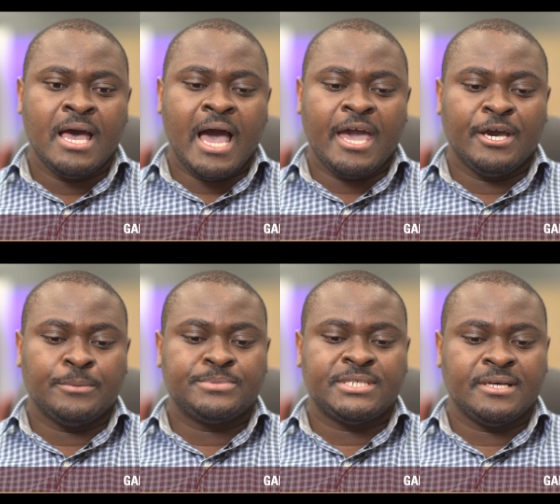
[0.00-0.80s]
I
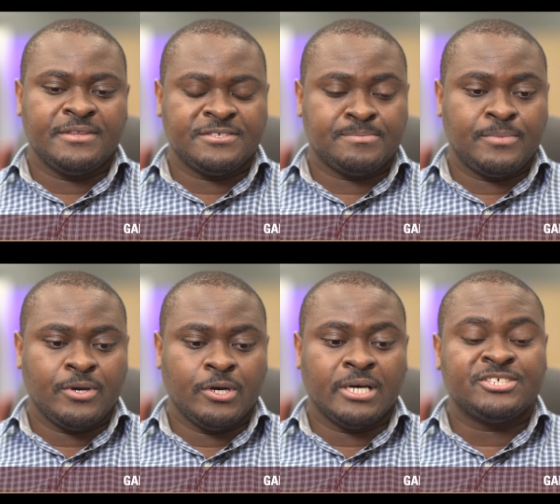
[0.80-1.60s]
helped these
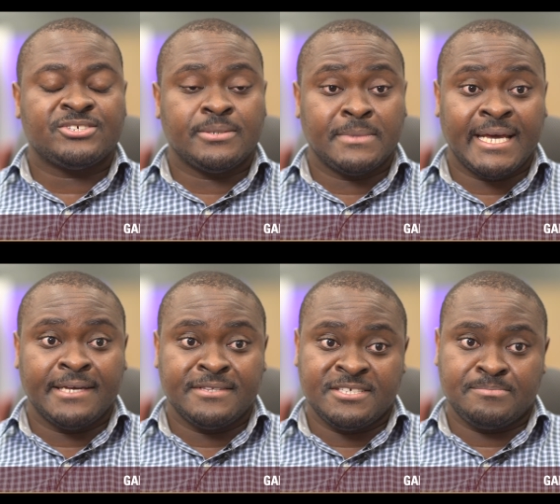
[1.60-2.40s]
uh,
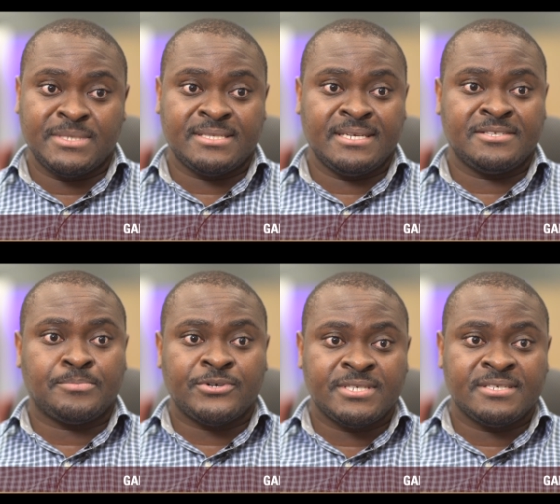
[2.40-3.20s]
streamline these business
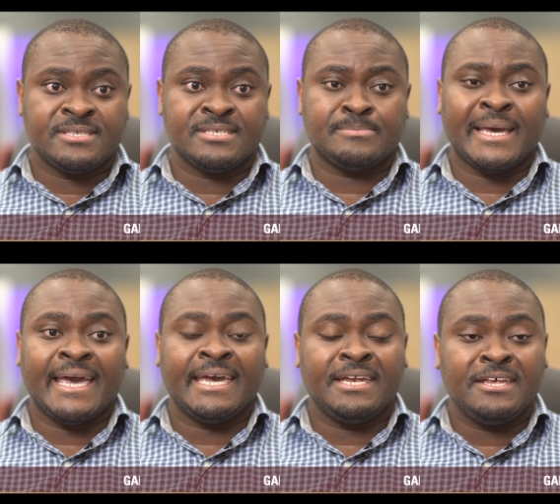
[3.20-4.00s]
processes by
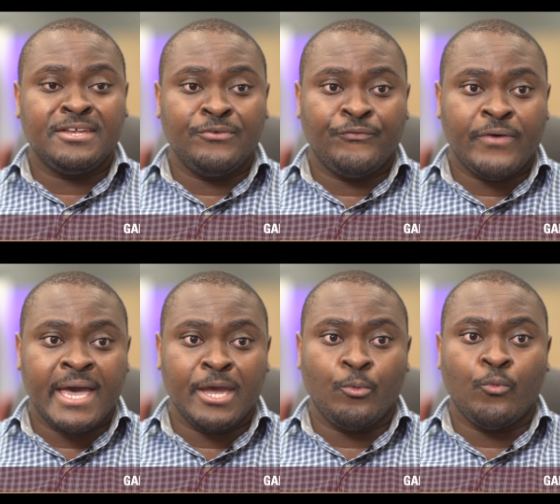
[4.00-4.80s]

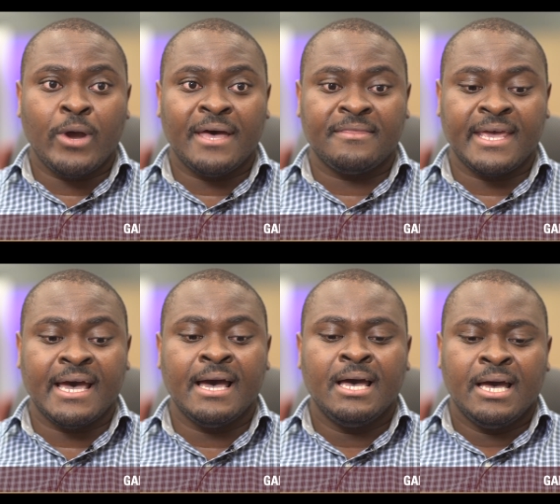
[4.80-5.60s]
identifying where there
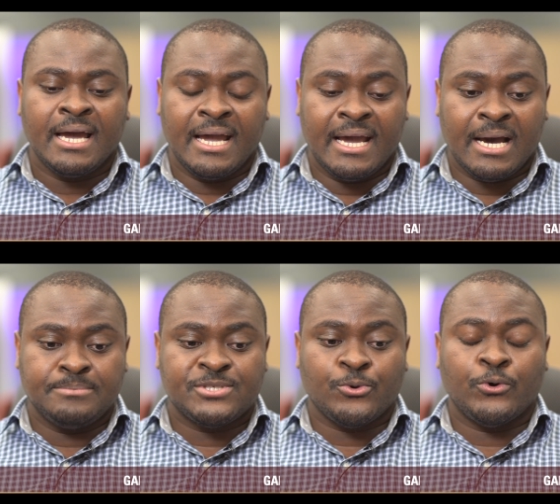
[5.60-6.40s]
are
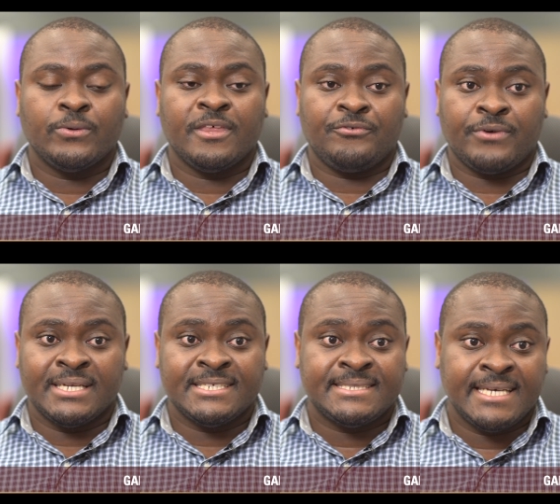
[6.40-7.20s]
gaps or the
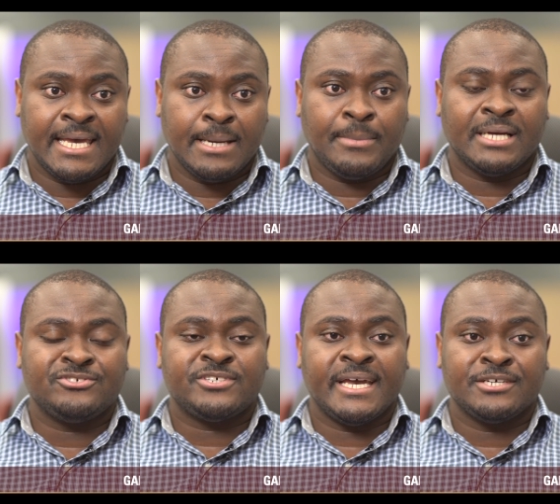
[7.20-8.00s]
red tape
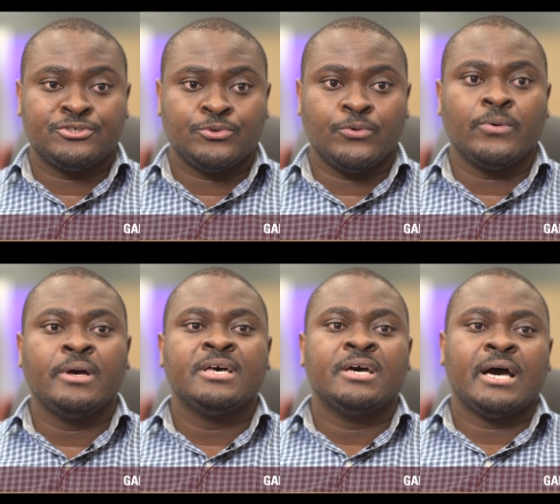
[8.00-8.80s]
and trying to
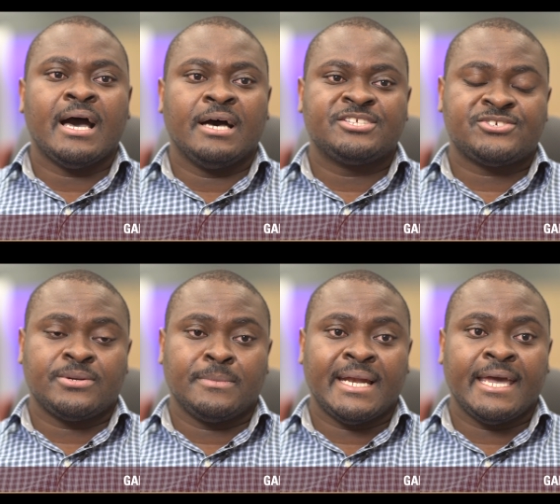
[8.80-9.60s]
uh,
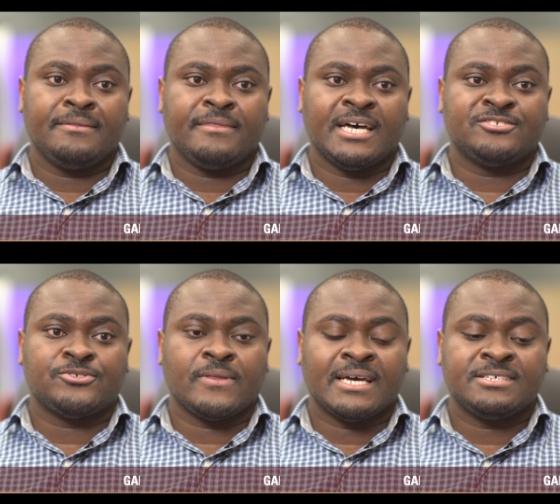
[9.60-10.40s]
streamline that
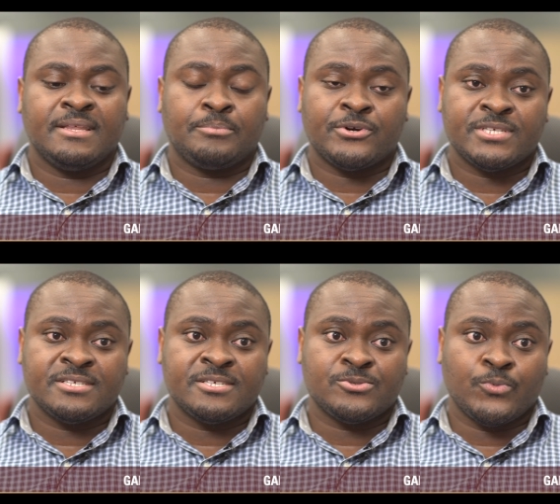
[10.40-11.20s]
so that the
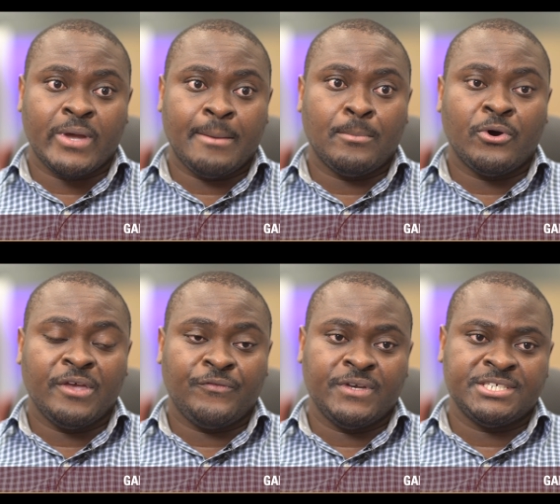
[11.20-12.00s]
processes were more
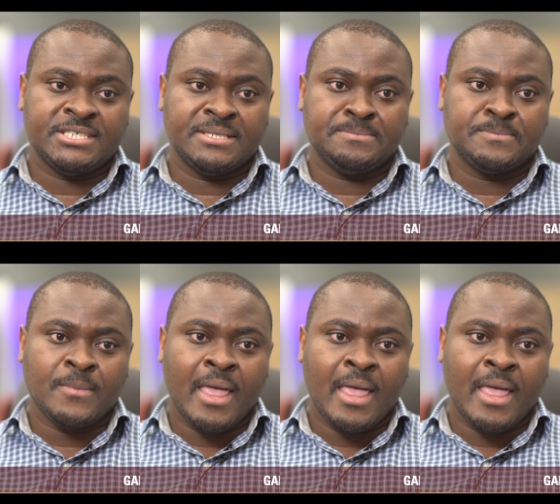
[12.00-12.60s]
efficient.